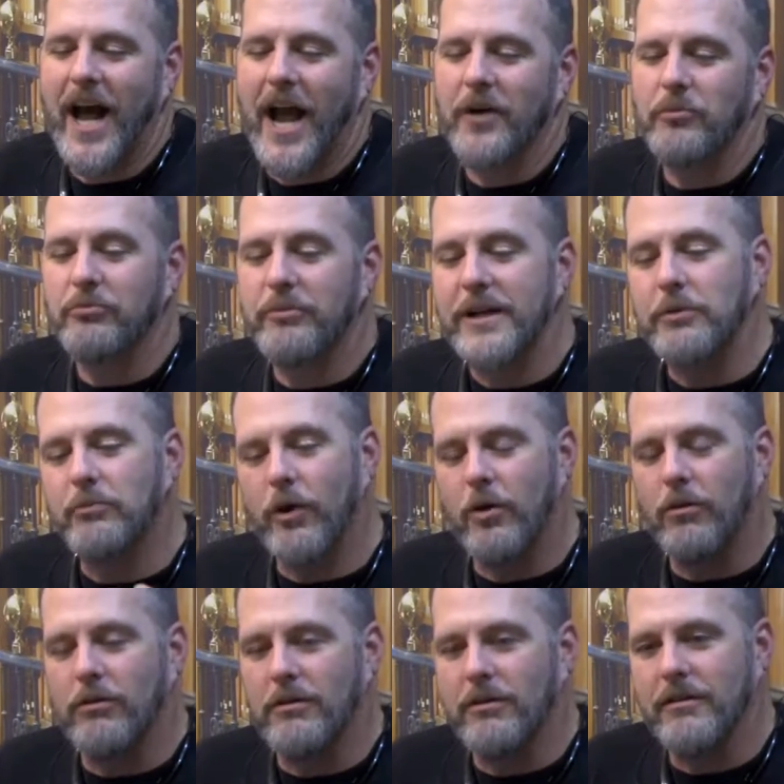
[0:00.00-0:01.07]
I
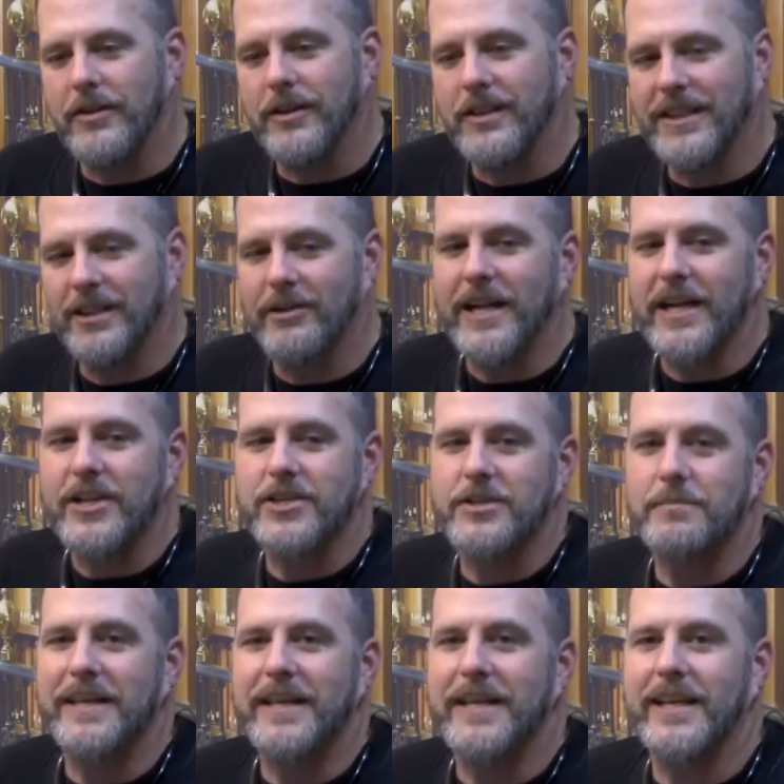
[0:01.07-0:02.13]
rewrote the lyric to
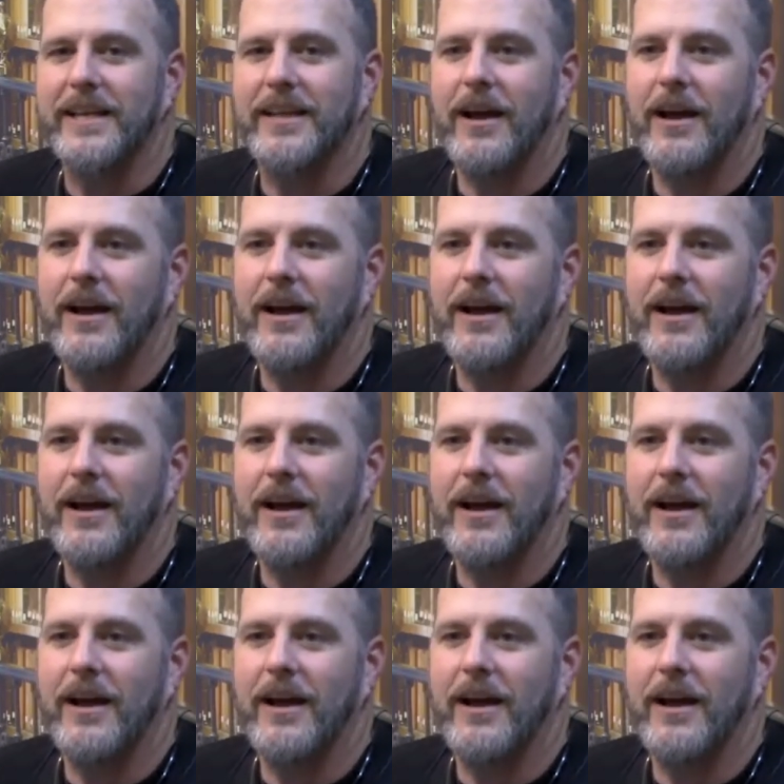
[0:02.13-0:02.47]
be